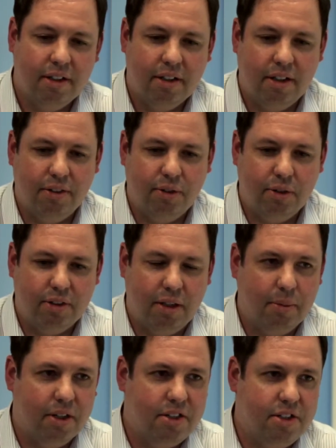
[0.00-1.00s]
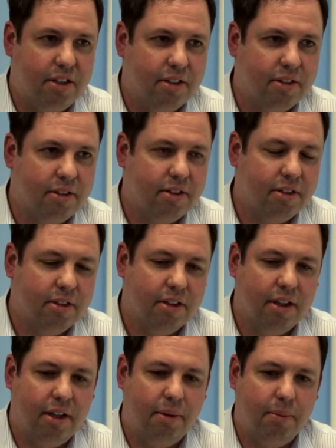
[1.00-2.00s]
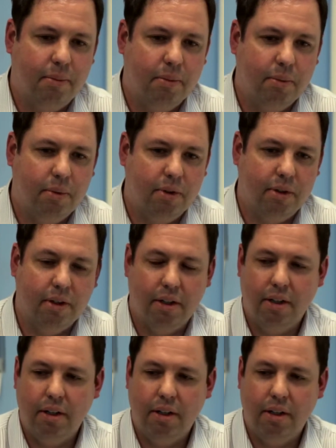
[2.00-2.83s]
and a full-time hygienist. We're